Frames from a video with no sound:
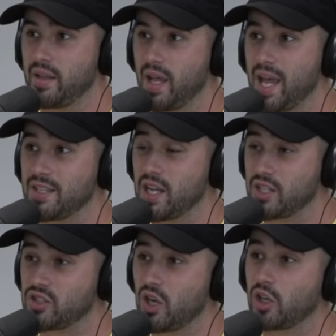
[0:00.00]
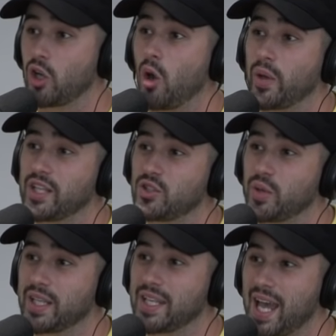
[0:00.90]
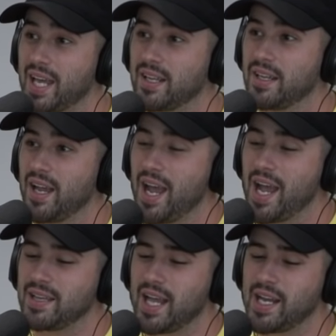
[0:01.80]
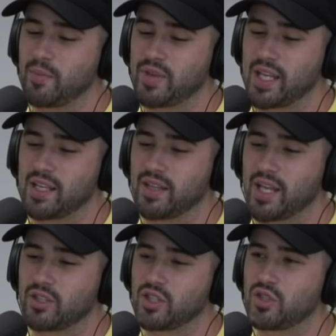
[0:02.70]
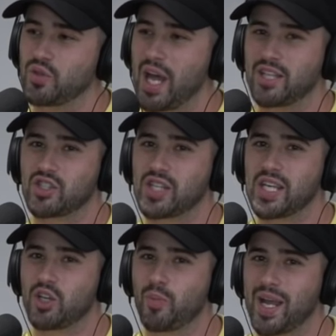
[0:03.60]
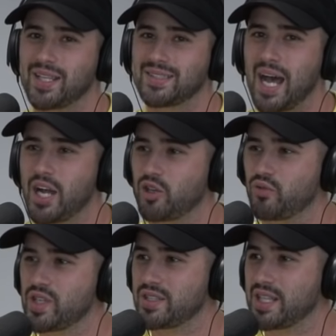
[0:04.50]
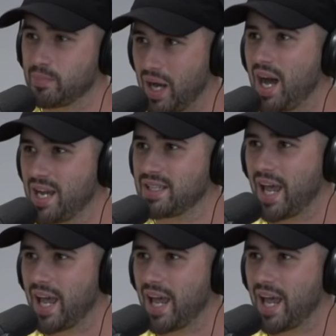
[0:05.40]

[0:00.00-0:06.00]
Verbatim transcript: and, and start going into it again, and then I'm thinking like, did you not just hear my entire reasoning behind